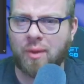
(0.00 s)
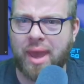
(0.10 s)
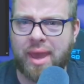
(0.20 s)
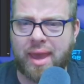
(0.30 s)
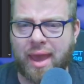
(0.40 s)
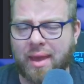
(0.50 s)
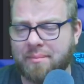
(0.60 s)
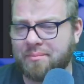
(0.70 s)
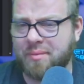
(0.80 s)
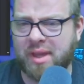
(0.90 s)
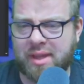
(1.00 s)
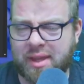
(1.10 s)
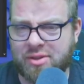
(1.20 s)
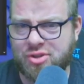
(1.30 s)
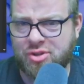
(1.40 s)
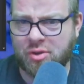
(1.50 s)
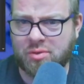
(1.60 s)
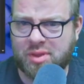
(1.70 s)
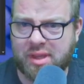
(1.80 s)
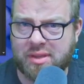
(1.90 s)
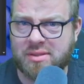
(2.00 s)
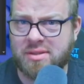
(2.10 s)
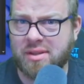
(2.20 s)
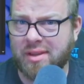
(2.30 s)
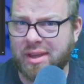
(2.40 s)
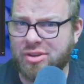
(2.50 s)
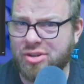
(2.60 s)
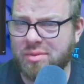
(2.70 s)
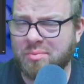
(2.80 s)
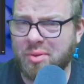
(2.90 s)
Okay, it showed the installation